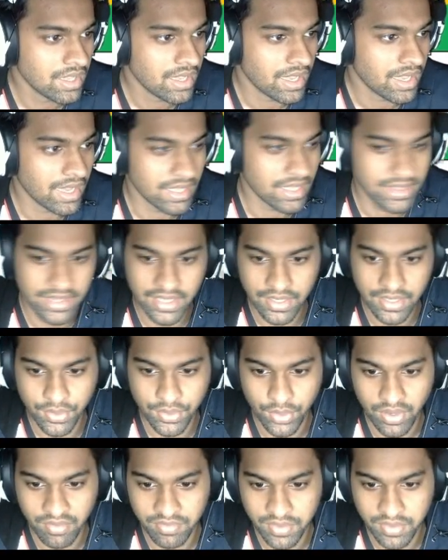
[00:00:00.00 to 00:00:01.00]
And then
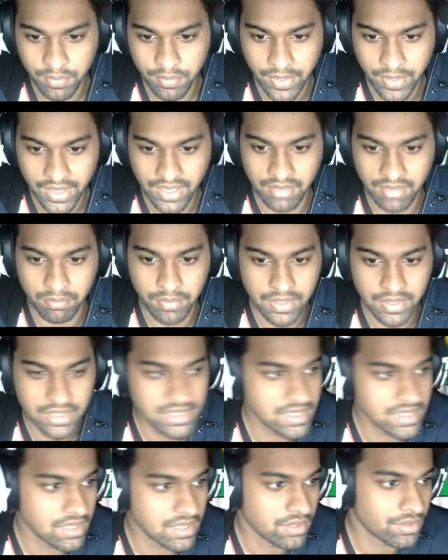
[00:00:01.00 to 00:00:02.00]
you have the pen and
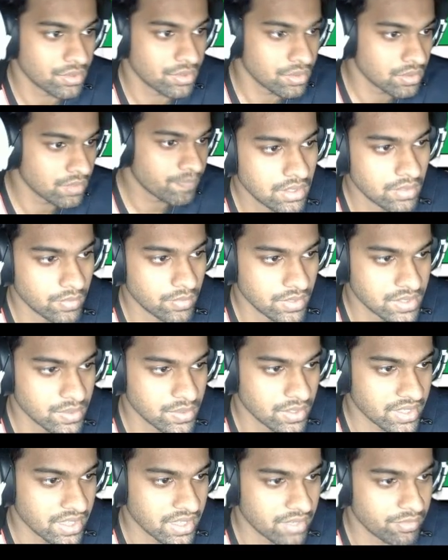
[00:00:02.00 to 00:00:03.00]
pencil tool, which
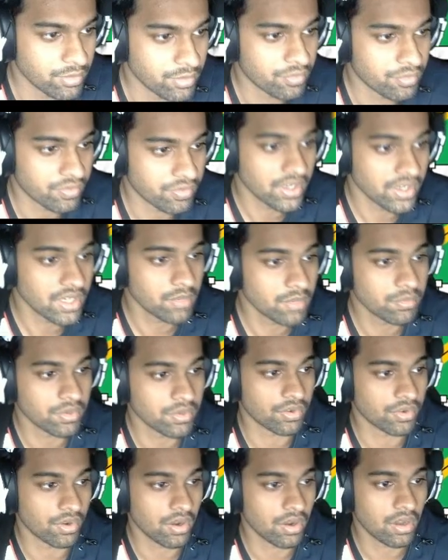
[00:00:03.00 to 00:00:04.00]
will give you freedom to
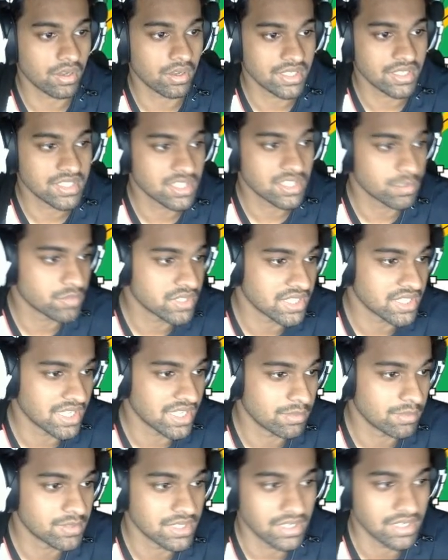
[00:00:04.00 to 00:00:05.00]
draw custom
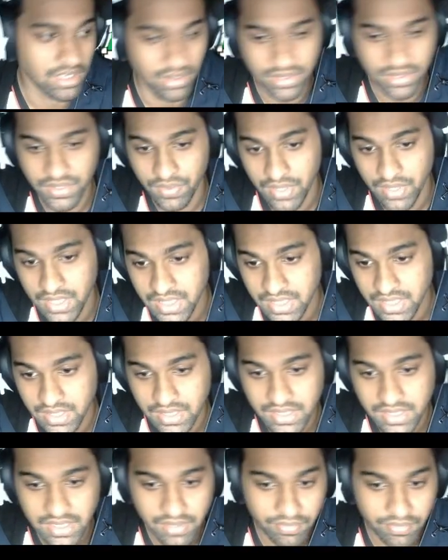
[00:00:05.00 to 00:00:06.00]
shapes and
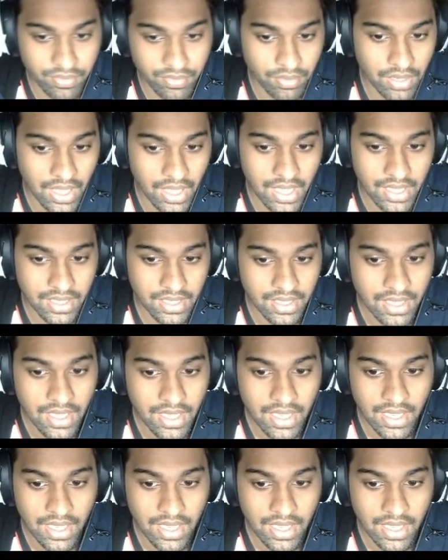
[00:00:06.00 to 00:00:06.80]
illustrations if you like.